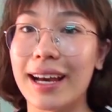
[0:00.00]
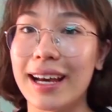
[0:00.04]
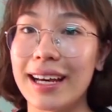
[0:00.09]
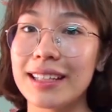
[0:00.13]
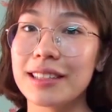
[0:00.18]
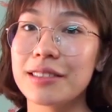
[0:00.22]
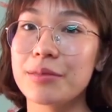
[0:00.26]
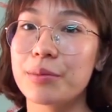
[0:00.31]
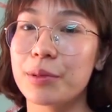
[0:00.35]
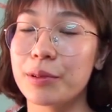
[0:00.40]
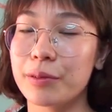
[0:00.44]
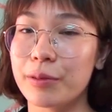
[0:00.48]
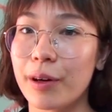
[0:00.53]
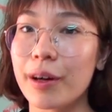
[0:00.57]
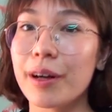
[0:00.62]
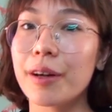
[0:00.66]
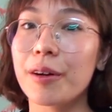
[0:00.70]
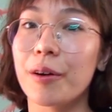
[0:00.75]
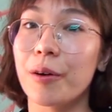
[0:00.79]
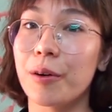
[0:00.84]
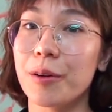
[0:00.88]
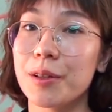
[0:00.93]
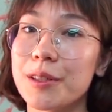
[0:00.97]
And
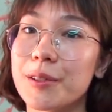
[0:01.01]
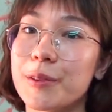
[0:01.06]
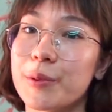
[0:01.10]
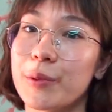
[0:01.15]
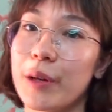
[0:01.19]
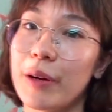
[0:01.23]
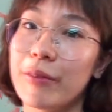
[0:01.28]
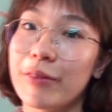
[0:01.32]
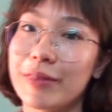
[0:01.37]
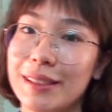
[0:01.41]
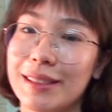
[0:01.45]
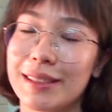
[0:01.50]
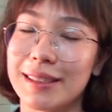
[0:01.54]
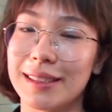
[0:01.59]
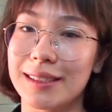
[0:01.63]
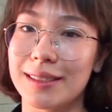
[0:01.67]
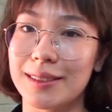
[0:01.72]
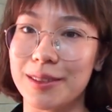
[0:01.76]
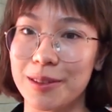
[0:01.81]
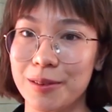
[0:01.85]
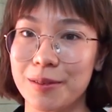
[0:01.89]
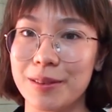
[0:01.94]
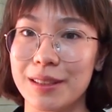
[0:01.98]
Beauvoir also
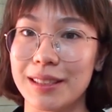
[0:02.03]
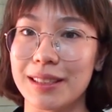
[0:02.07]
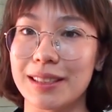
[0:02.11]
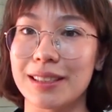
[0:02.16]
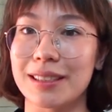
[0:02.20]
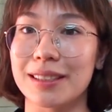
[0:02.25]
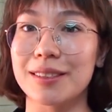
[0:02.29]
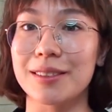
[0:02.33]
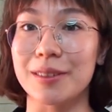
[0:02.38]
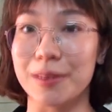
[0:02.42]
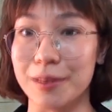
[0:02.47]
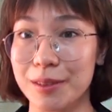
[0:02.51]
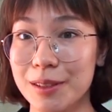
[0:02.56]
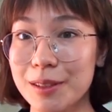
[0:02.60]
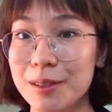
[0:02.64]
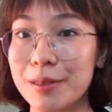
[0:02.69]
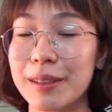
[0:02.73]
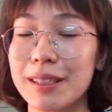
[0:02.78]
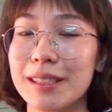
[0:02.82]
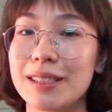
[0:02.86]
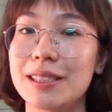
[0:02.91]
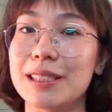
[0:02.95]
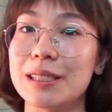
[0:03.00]
references Sophia
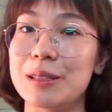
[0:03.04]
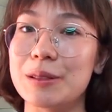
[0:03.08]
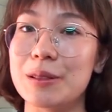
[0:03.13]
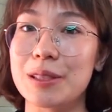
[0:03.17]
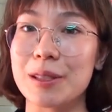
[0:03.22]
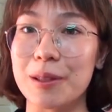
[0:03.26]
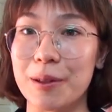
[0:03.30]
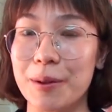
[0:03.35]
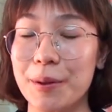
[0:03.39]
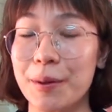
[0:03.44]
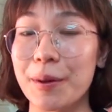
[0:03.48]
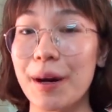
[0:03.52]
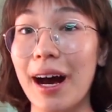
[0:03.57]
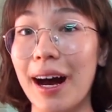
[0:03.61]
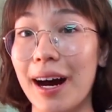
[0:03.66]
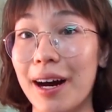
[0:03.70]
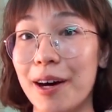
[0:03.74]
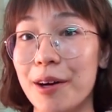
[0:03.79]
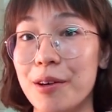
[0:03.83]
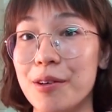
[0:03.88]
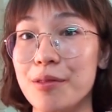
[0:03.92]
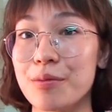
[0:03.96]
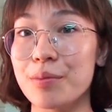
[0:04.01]
Tolstoy to show
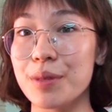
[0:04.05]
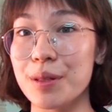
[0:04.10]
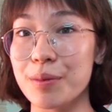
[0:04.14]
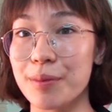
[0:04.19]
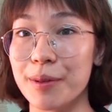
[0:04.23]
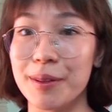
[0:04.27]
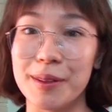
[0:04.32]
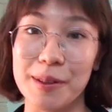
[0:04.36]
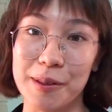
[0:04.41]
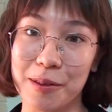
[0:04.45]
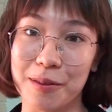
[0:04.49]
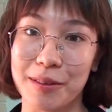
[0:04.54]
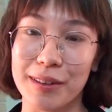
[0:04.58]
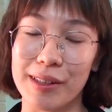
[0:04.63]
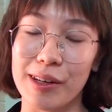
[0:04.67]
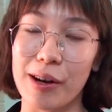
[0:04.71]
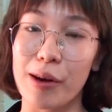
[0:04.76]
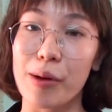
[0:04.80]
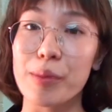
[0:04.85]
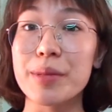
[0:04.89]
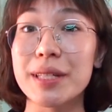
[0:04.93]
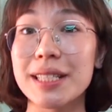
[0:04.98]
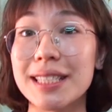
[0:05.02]
how people
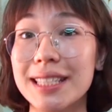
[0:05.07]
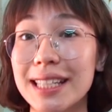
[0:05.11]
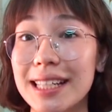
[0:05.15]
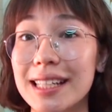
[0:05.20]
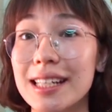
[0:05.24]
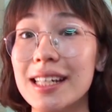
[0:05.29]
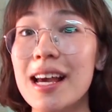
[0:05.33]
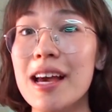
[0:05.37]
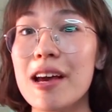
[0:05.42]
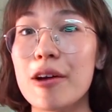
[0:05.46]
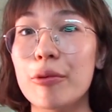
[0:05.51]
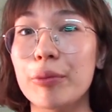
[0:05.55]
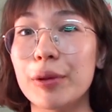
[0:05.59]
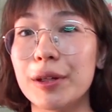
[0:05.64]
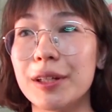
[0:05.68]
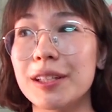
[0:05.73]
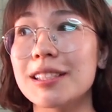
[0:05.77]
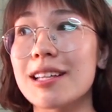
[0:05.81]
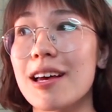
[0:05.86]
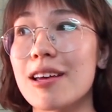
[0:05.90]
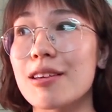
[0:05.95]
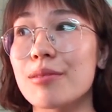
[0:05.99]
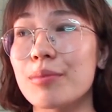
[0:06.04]
overcompensate,
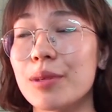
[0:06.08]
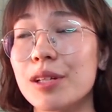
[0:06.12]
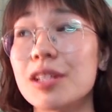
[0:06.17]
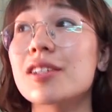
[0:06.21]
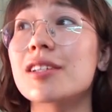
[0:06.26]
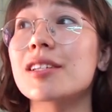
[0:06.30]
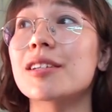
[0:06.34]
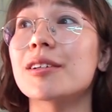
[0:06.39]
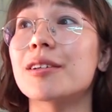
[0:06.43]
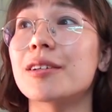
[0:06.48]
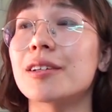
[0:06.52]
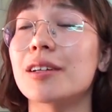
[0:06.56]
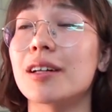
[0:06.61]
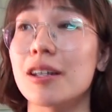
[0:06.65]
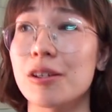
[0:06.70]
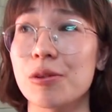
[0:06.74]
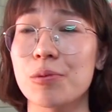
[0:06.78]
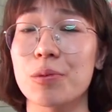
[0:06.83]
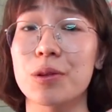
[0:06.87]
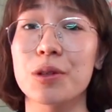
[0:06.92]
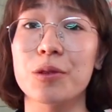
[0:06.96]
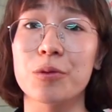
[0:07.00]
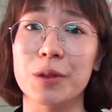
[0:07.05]
because as much as her
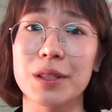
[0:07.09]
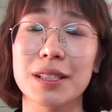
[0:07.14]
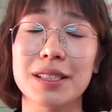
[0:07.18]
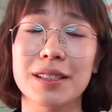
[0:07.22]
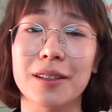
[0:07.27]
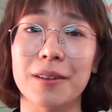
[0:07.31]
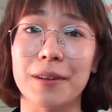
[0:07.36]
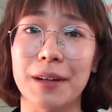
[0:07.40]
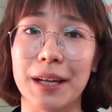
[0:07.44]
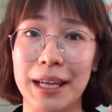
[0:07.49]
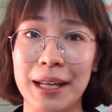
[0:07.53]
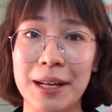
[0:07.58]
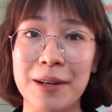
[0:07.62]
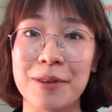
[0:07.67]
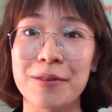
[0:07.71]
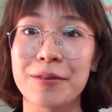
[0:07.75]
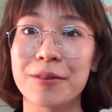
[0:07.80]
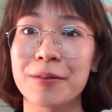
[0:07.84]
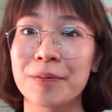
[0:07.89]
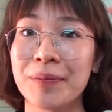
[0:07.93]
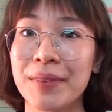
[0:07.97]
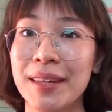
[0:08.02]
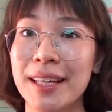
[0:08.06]
husband was creative,
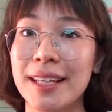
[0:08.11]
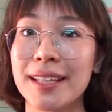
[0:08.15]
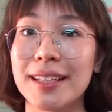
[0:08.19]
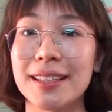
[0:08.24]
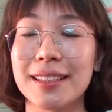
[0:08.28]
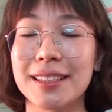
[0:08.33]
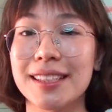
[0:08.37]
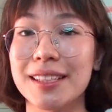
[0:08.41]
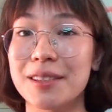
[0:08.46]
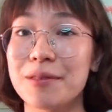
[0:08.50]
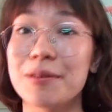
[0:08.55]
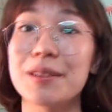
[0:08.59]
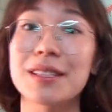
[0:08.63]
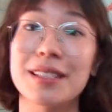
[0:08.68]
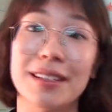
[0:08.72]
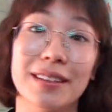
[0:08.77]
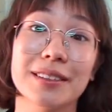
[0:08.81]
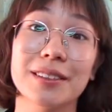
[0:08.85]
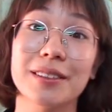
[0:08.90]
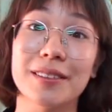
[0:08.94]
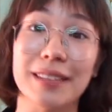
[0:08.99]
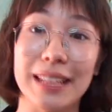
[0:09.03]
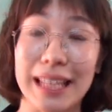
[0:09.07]
she was
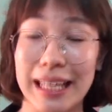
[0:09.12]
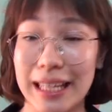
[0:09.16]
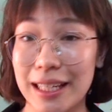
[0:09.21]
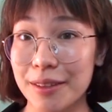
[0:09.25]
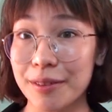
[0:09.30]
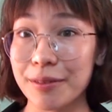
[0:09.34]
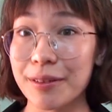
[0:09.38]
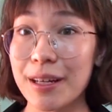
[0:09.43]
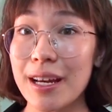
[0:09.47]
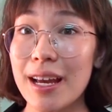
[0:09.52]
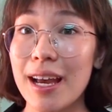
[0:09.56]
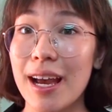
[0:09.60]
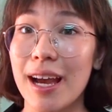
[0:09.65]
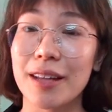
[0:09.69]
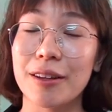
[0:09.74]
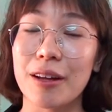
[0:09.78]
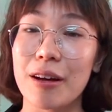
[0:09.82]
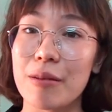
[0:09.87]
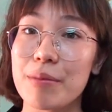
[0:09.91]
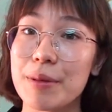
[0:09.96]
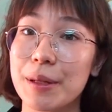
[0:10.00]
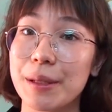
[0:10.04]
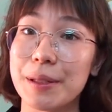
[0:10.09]
uncreative, and
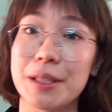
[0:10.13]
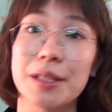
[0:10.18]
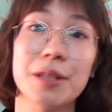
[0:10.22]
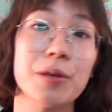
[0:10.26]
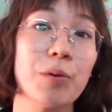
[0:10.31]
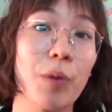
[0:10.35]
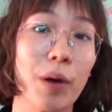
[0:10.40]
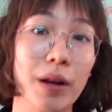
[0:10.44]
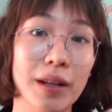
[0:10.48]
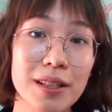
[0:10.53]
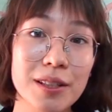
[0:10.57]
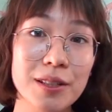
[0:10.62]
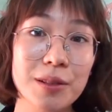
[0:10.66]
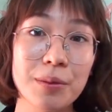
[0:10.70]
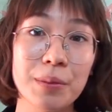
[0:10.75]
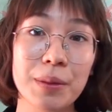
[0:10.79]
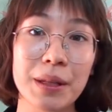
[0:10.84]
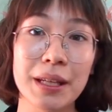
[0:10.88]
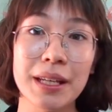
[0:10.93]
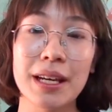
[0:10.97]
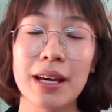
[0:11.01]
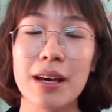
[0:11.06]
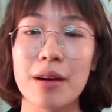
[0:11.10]
not because she wanted to
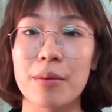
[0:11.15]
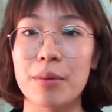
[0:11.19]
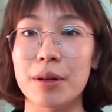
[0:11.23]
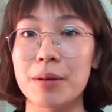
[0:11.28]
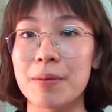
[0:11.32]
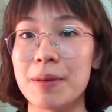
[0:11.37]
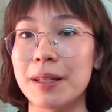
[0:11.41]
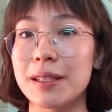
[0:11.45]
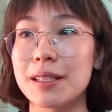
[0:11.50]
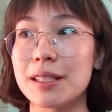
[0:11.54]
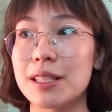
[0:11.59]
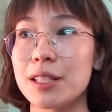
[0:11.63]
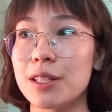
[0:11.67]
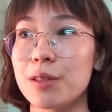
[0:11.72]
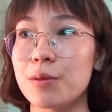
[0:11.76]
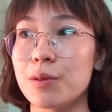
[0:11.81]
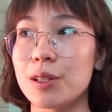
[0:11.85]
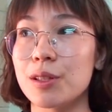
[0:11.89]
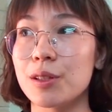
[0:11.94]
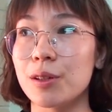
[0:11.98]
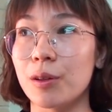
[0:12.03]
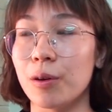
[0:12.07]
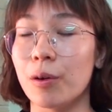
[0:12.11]
be, but because she
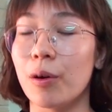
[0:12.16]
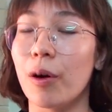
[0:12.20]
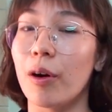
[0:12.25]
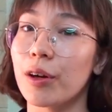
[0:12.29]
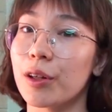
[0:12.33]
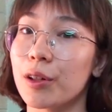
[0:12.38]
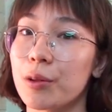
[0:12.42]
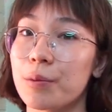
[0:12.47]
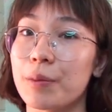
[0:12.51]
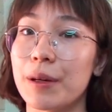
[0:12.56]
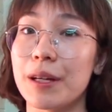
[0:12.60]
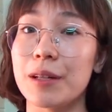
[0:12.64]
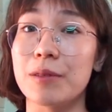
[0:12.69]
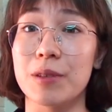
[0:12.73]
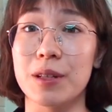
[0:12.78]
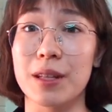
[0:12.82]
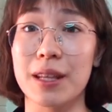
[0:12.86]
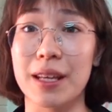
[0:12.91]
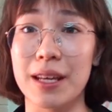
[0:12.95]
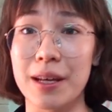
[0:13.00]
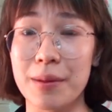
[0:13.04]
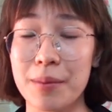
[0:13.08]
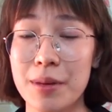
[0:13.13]
was so occupied
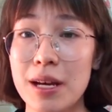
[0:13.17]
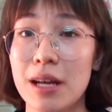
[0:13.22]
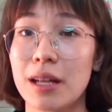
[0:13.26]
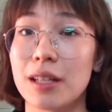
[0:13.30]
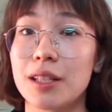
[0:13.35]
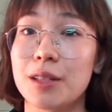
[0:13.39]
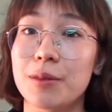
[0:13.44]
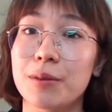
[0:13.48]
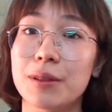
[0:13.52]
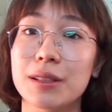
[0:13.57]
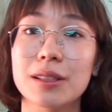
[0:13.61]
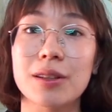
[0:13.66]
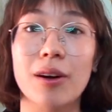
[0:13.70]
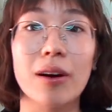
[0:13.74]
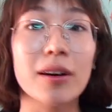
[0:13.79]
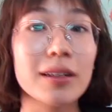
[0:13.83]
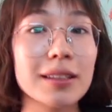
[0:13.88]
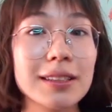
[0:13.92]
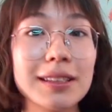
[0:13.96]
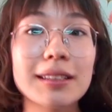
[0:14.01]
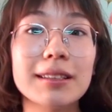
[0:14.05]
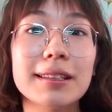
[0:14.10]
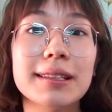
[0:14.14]
with him. She was
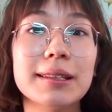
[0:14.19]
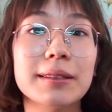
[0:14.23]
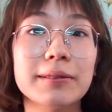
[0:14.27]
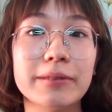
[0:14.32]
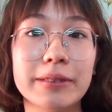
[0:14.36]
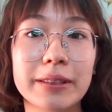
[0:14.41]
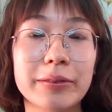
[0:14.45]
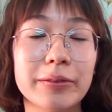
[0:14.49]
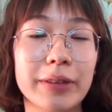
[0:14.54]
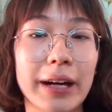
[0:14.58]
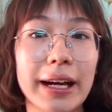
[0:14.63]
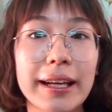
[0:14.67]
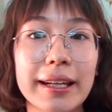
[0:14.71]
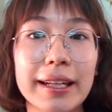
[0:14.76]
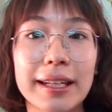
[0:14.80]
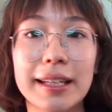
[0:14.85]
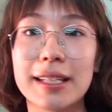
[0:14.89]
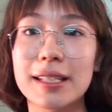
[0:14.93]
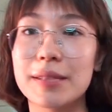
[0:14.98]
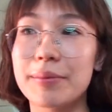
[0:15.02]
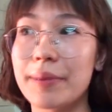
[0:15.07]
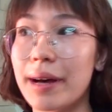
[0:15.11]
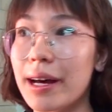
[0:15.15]
constantly
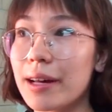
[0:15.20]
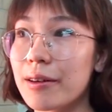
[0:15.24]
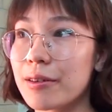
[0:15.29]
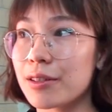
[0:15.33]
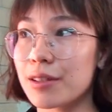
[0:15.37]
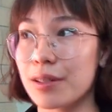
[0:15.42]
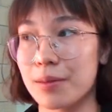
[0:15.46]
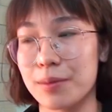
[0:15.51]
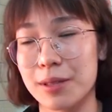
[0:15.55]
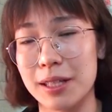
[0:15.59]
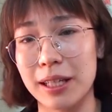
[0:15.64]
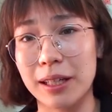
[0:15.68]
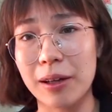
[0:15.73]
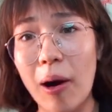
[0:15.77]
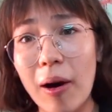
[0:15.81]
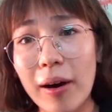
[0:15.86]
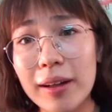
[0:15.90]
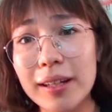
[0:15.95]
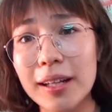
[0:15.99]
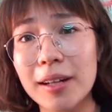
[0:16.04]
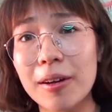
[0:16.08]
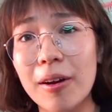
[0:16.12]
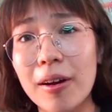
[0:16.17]
rewriting his manuscripts, like,
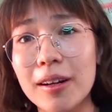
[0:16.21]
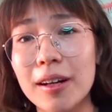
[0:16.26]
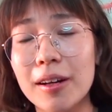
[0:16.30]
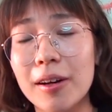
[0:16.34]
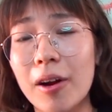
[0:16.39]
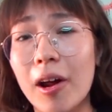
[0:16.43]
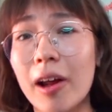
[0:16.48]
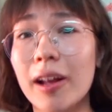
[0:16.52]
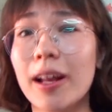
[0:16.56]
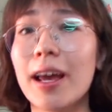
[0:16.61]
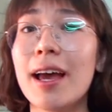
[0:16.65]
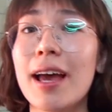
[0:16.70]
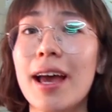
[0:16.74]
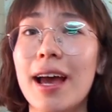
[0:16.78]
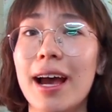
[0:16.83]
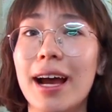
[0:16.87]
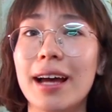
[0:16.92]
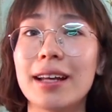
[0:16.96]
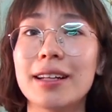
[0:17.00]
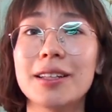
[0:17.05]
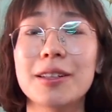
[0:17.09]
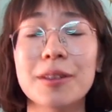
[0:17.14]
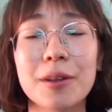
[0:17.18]
on and on and on.
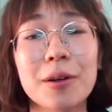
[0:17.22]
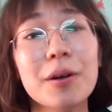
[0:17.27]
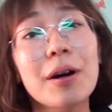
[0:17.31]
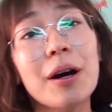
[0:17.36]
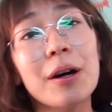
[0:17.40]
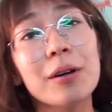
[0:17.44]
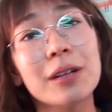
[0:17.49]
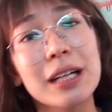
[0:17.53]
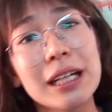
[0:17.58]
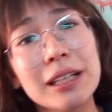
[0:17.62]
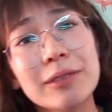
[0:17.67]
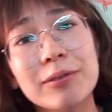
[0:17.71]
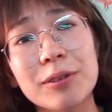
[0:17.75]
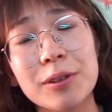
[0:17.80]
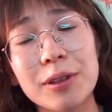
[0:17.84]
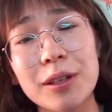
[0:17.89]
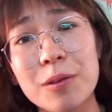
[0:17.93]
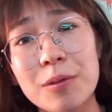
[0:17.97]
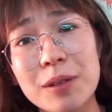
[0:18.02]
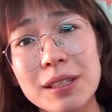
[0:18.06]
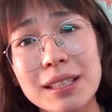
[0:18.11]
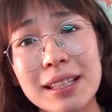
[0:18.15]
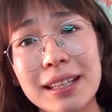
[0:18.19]
And you know how grateful
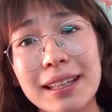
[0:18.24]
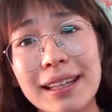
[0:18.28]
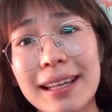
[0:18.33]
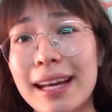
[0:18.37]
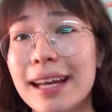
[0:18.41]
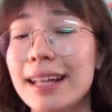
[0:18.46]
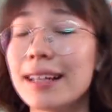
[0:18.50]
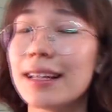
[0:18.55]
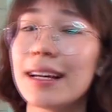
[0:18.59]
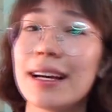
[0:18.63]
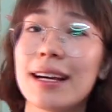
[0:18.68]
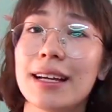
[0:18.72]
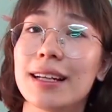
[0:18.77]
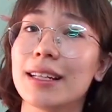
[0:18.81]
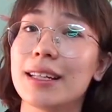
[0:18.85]
he was at the end?